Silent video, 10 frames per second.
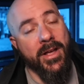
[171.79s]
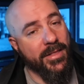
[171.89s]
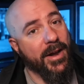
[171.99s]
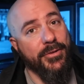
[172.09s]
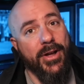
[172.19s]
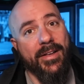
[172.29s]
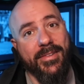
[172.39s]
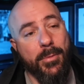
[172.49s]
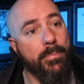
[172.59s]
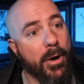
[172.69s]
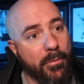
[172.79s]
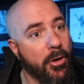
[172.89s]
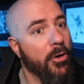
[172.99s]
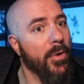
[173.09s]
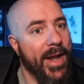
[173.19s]
A lot of you guys like
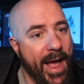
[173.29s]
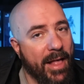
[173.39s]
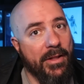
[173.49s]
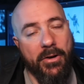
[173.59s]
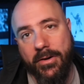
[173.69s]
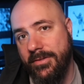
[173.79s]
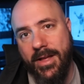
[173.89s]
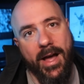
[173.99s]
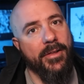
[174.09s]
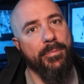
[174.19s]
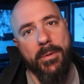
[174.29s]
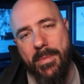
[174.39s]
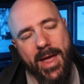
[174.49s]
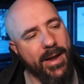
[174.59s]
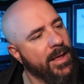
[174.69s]
Burrow and Allen, all these guys, but
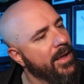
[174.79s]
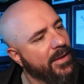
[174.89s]
man,